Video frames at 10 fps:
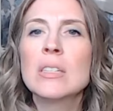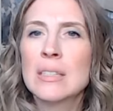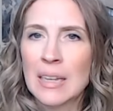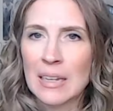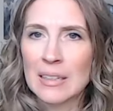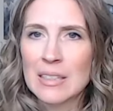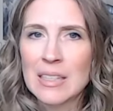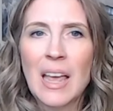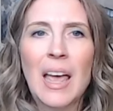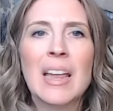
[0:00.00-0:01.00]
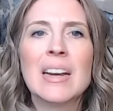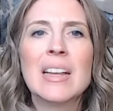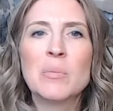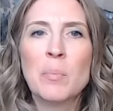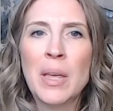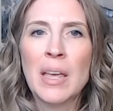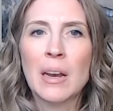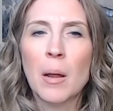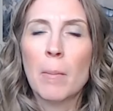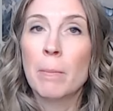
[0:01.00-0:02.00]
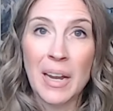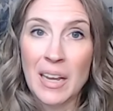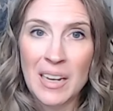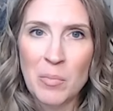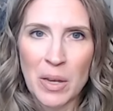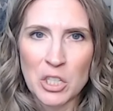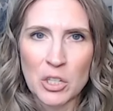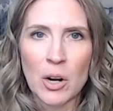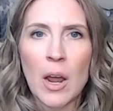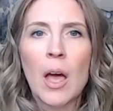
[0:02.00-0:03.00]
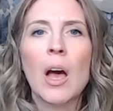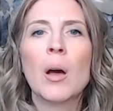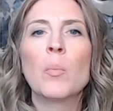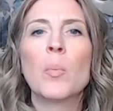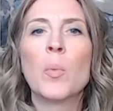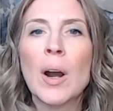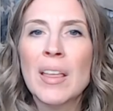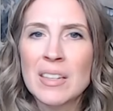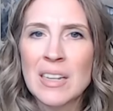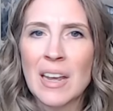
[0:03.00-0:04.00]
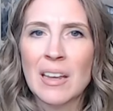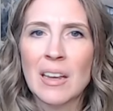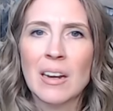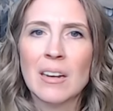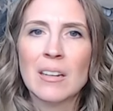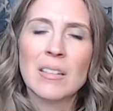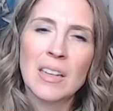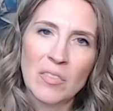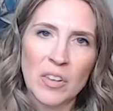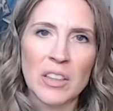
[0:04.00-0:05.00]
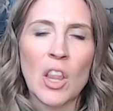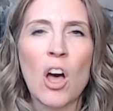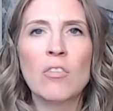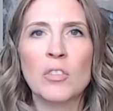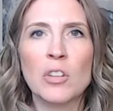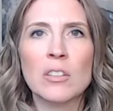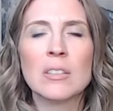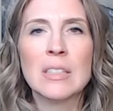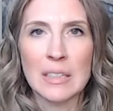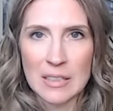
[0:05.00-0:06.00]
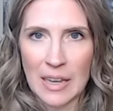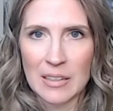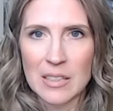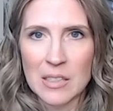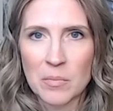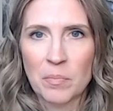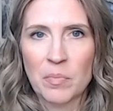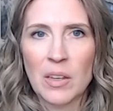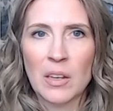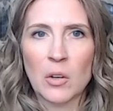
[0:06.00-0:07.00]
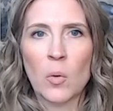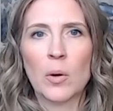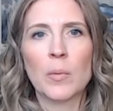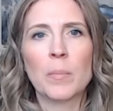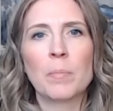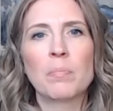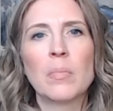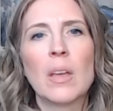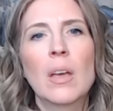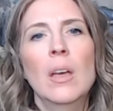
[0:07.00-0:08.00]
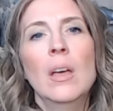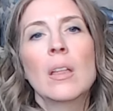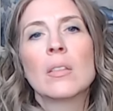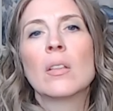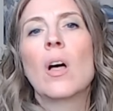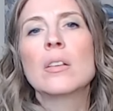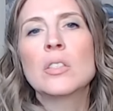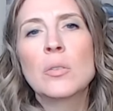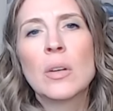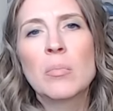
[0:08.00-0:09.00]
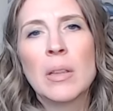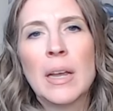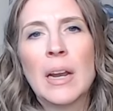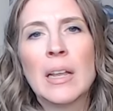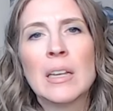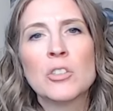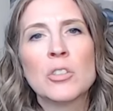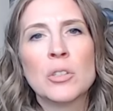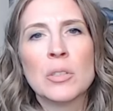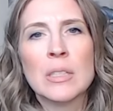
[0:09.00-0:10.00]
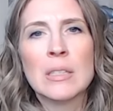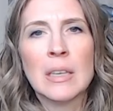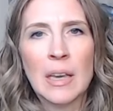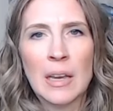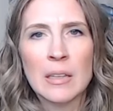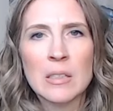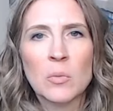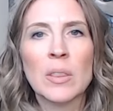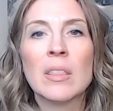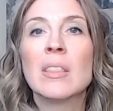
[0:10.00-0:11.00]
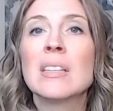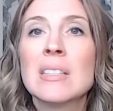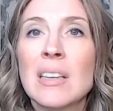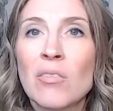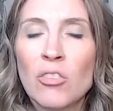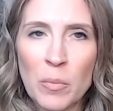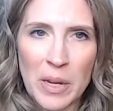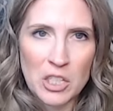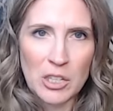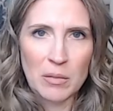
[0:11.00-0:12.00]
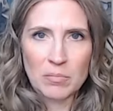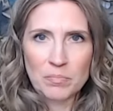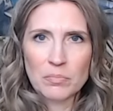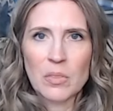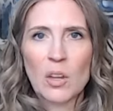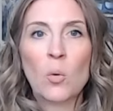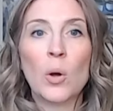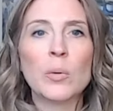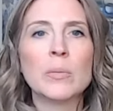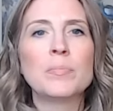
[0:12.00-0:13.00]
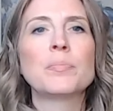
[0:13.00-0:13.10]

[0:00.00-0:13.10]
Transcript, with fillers: since, and it has been, by any measure, a breathtaking, if unlawful, success. The lawsuit complaint introduces the case with this information. Quote,